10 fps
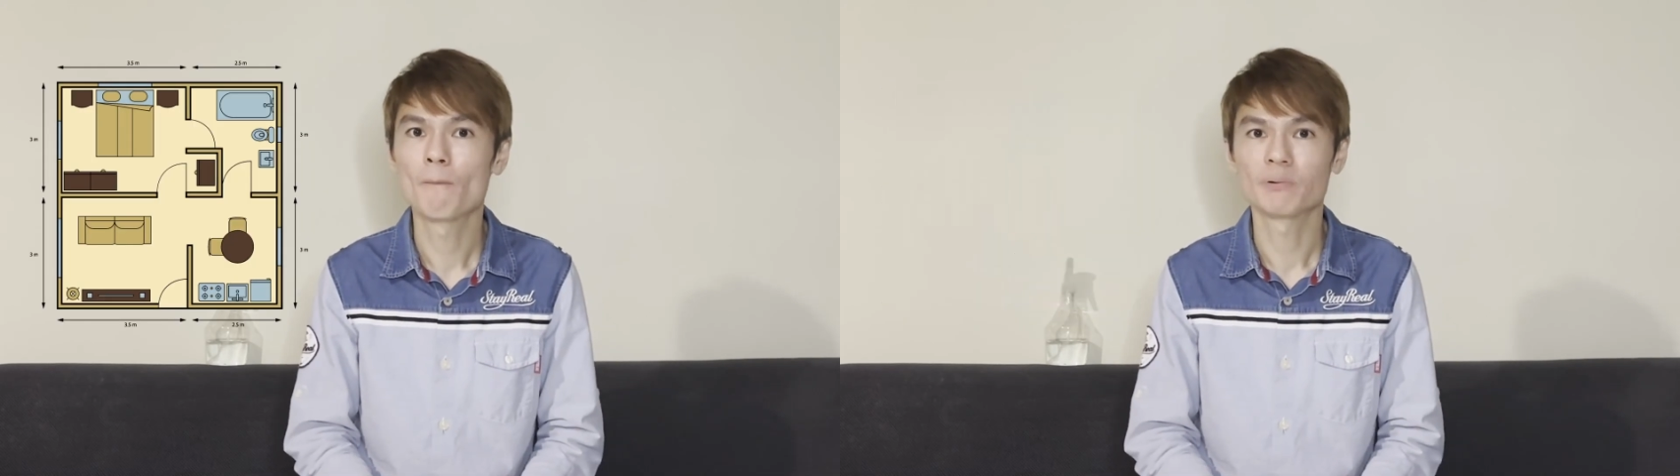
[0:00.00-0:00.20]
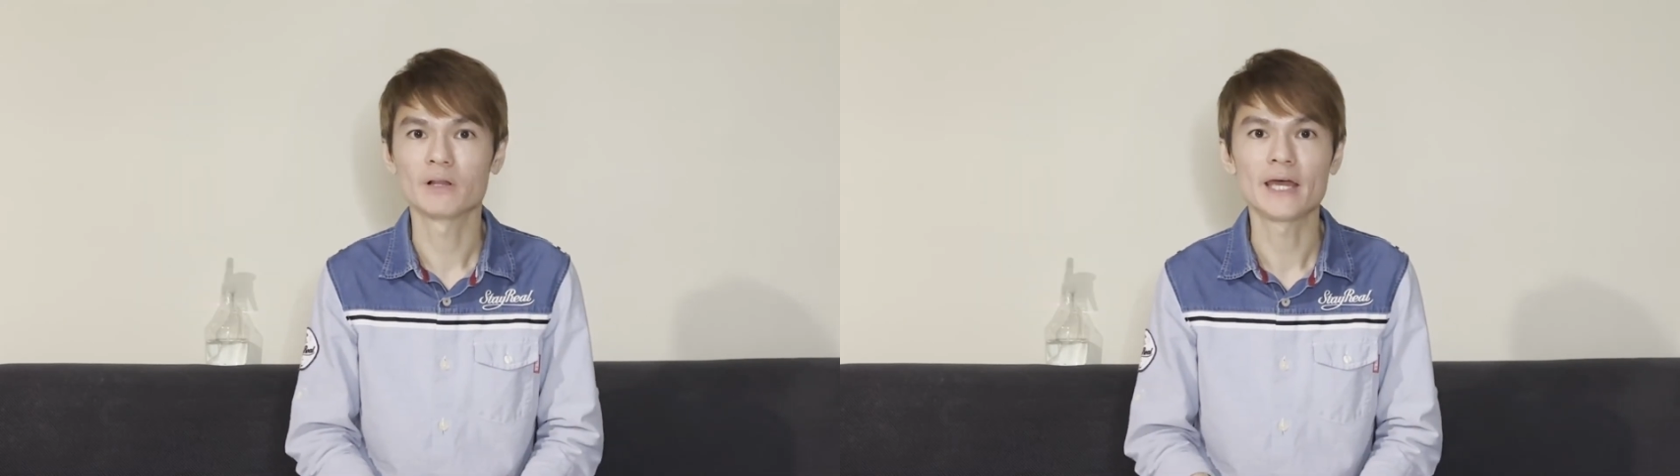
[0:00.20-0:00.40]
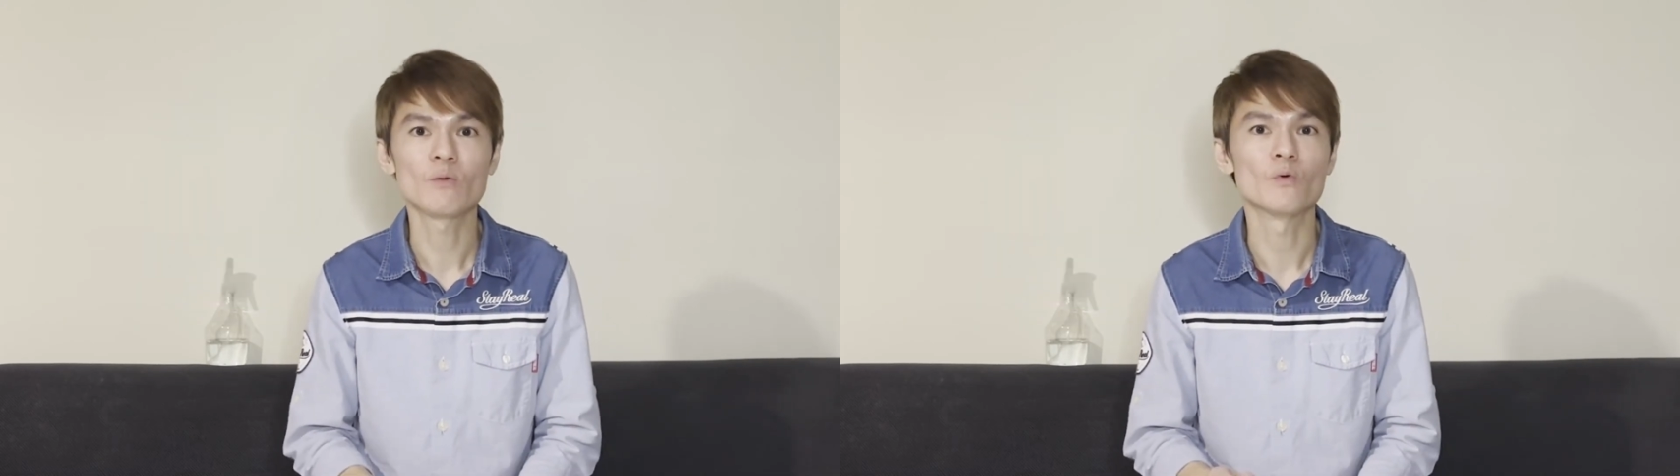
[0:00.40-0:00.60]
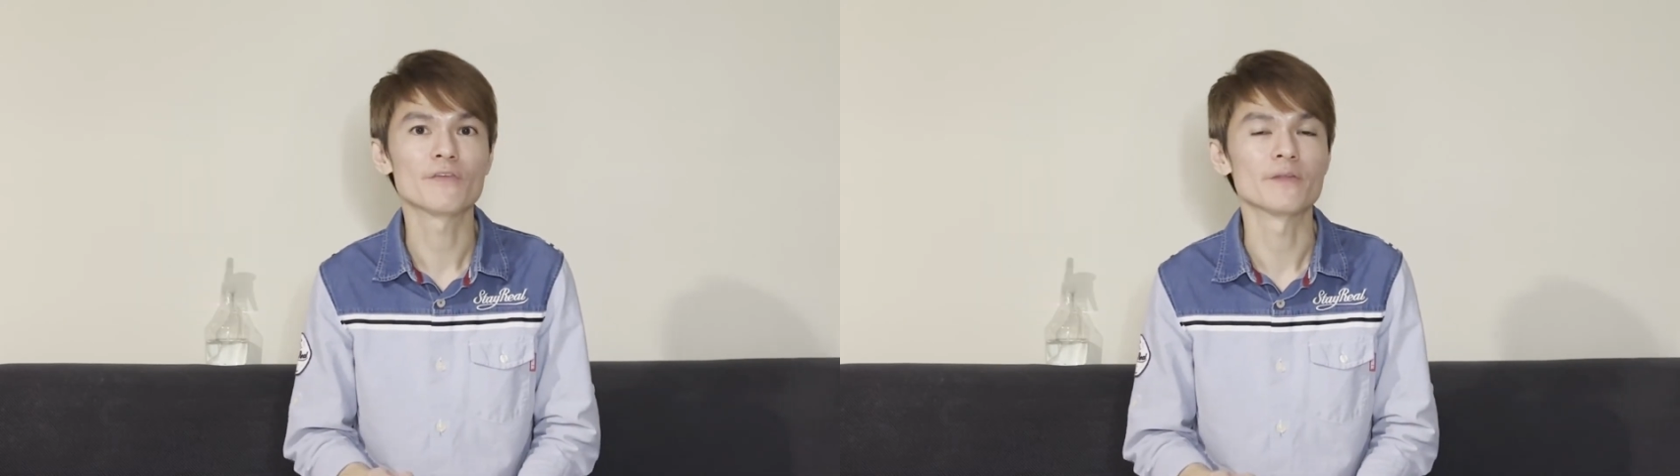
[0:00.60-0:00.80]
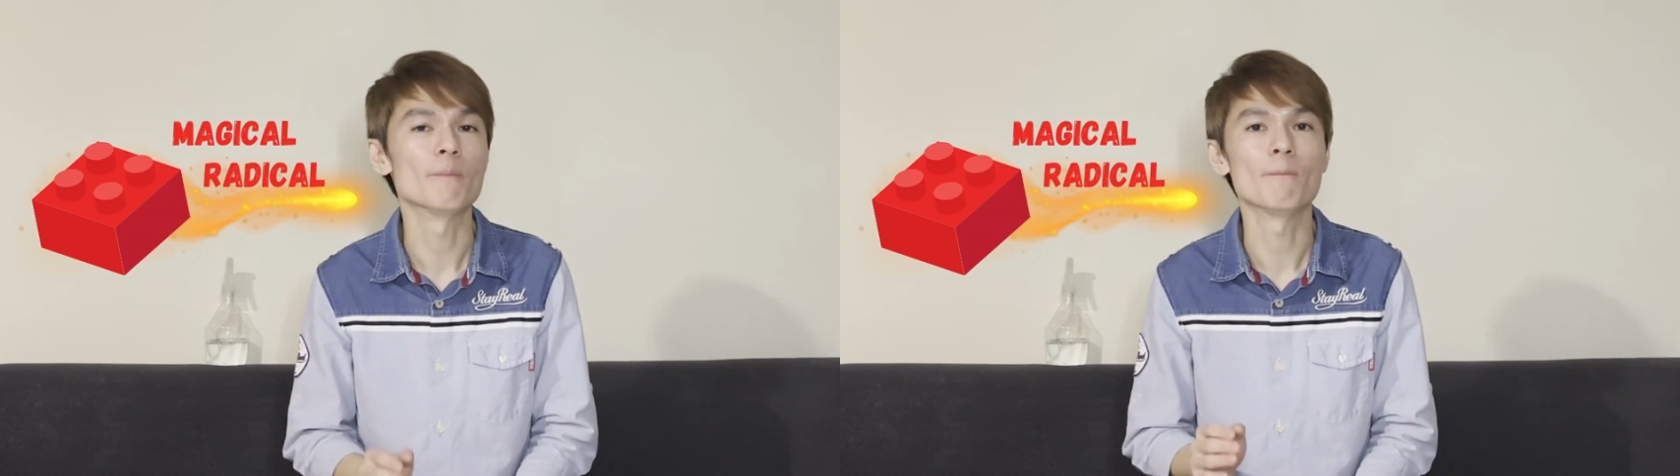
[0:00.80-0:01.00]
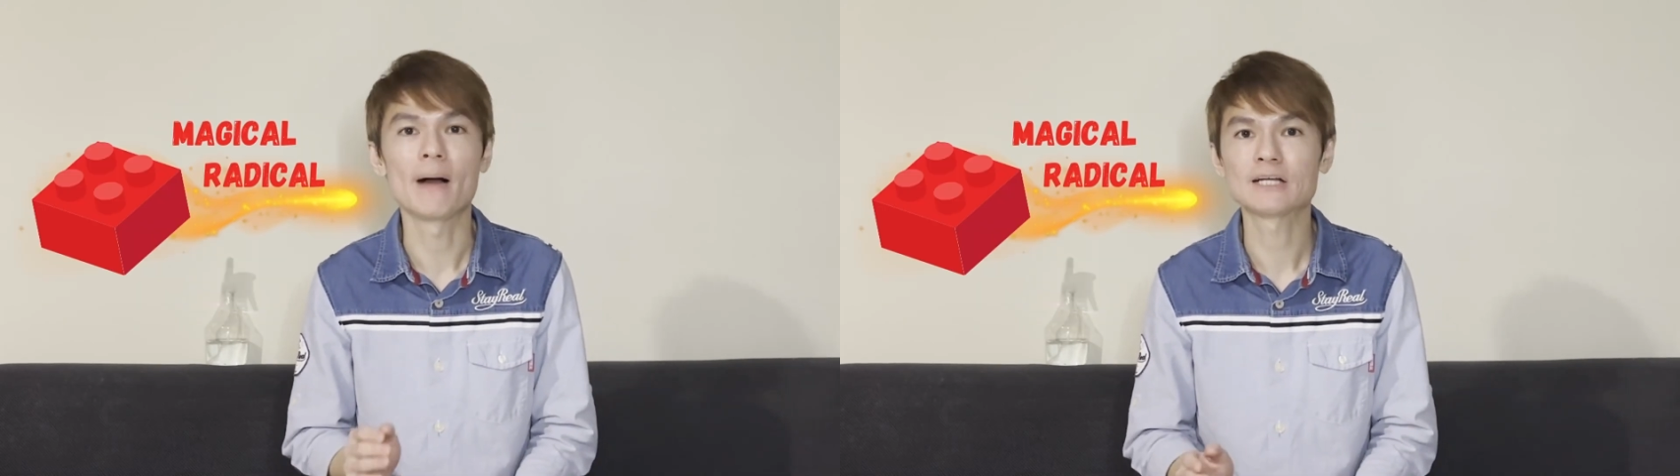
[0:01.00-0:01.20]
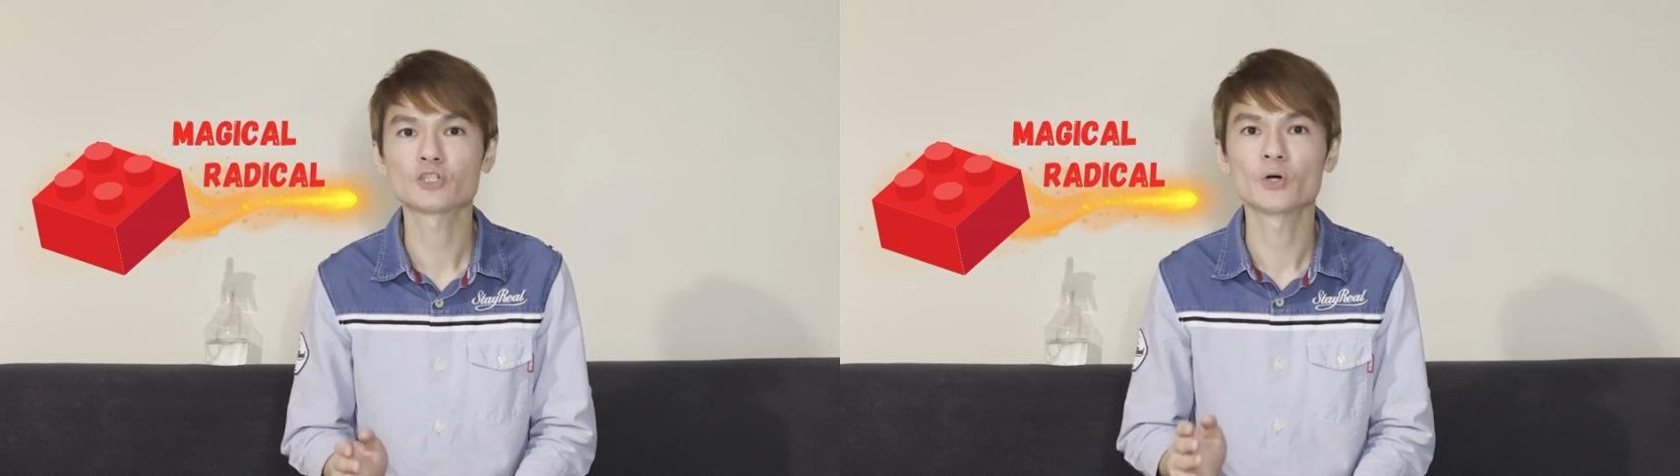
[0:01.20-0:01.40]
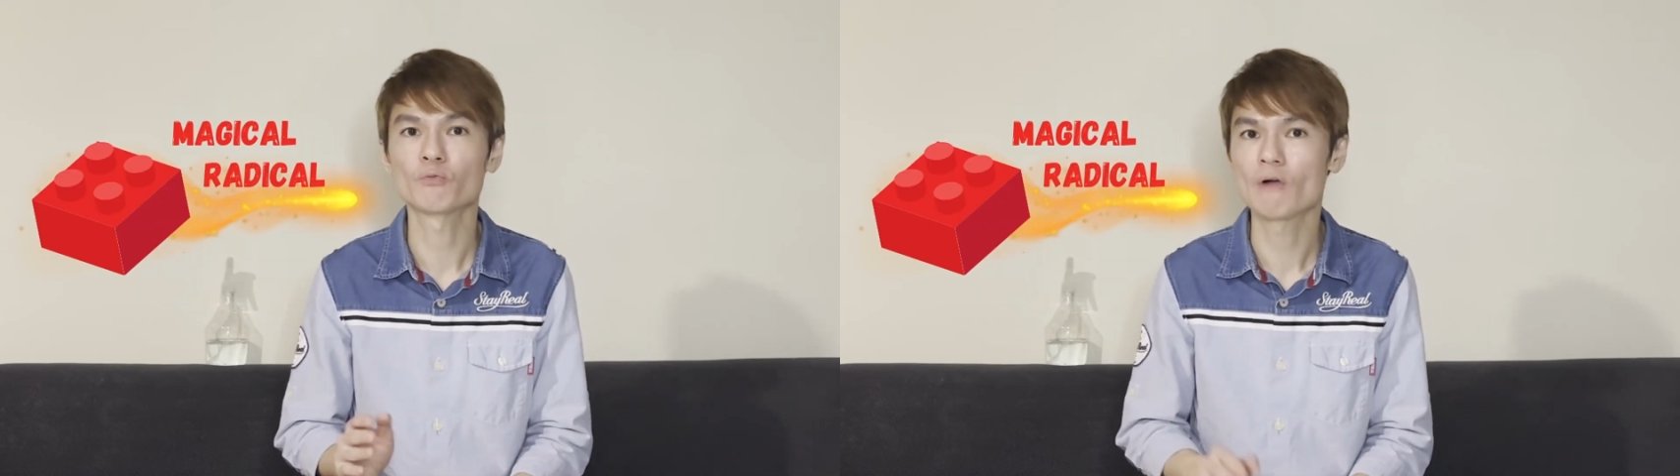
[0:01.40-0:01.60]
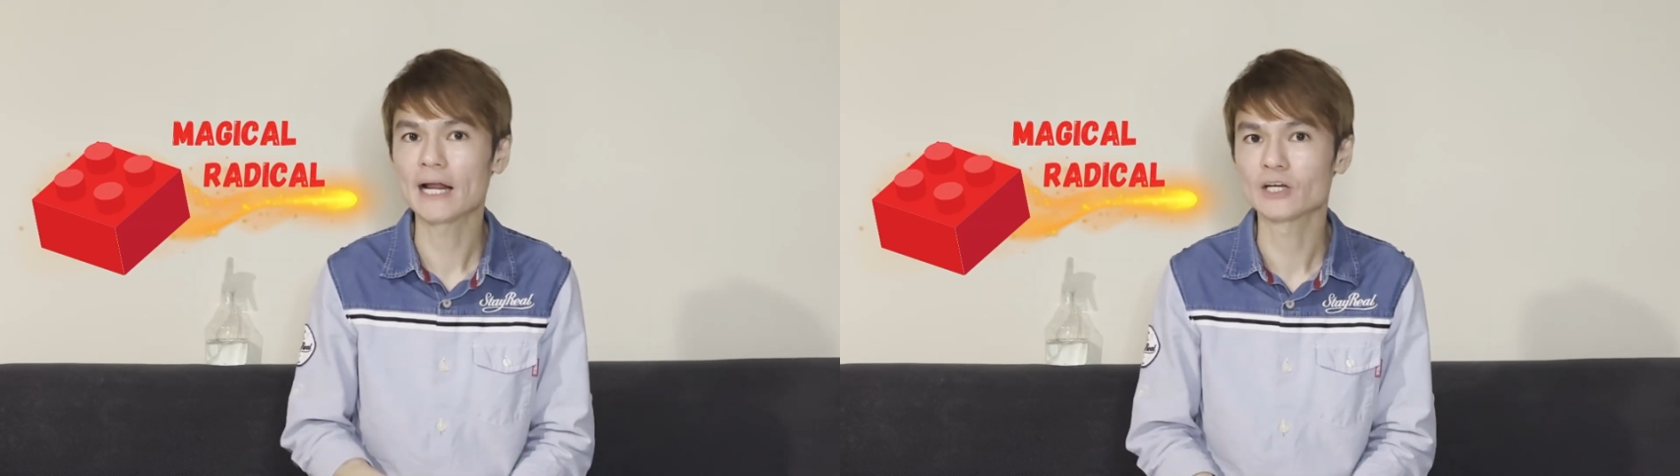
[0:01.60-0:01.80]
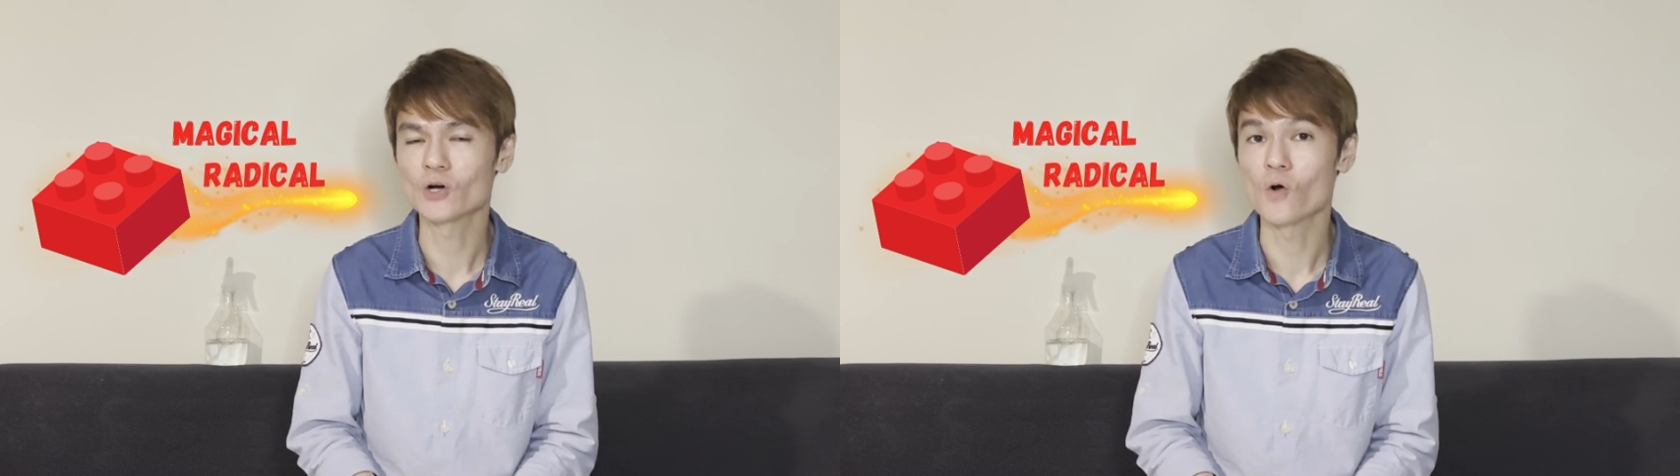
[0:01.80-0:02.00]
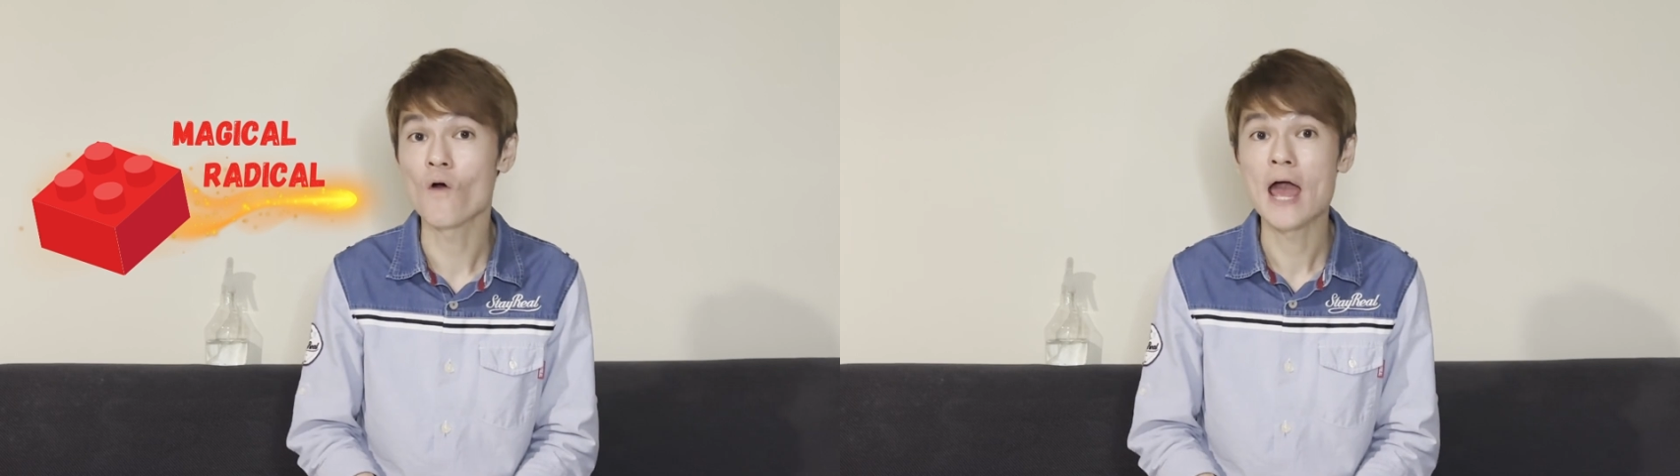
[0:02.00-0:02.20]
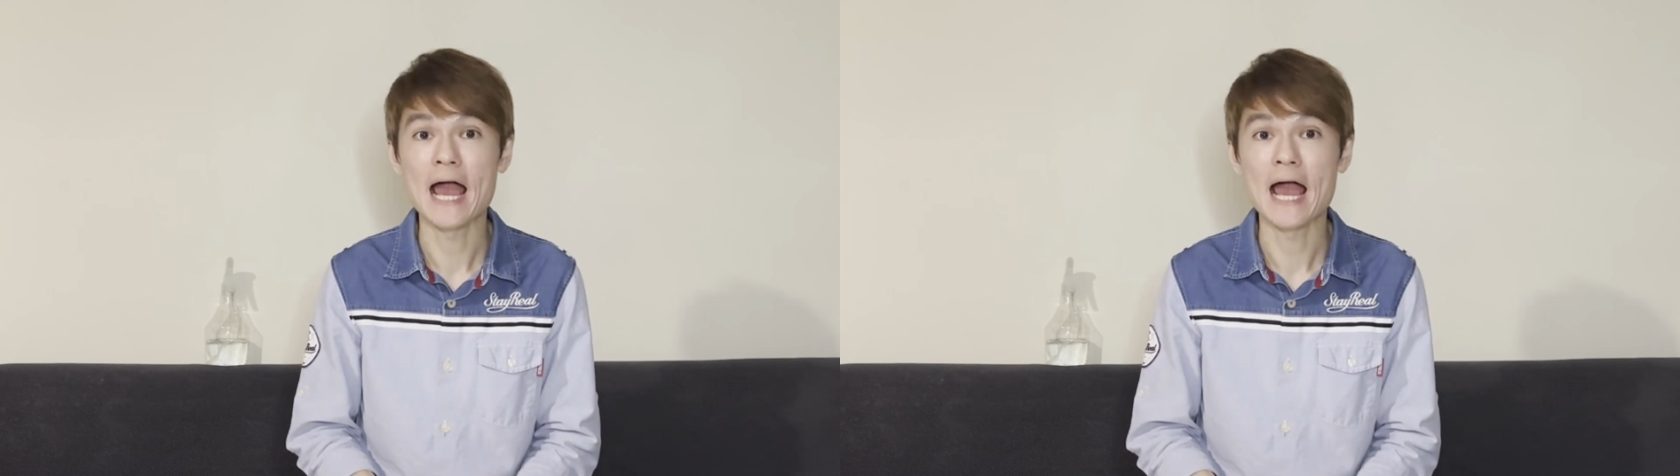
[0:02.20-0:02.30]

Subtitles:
play with the magical radical,